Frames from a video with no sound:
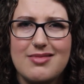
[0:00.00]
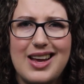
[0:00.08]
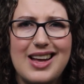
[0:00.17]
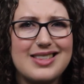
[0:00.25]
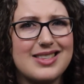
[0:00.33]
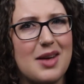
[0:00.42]
I
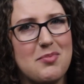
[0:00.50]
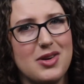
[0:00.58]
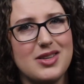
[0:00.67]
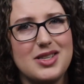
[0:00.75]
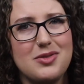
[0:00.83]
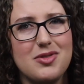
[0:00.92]
had some
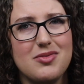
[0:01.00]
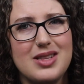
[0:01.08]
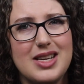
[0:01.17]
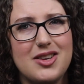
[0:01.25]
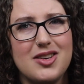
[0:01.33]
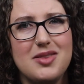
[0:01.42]
books that were
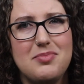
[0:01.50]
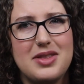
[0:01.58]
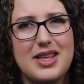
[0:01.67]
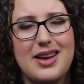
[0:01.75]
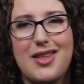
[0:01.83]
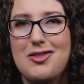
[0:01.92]
really good,
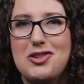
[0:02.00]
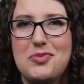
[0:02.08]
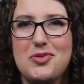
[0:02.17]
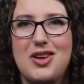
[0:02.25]
but then others